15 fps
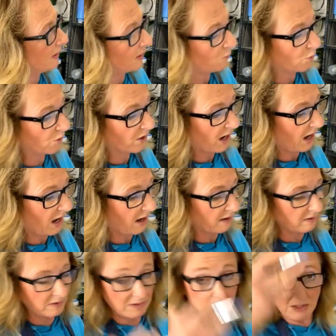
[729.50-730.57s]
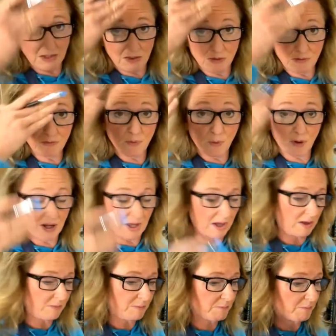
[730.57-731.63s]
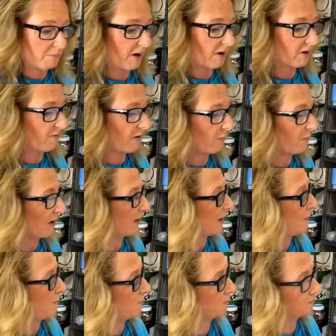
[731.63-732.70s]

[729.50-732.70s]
and work on the forehead part of our bunny.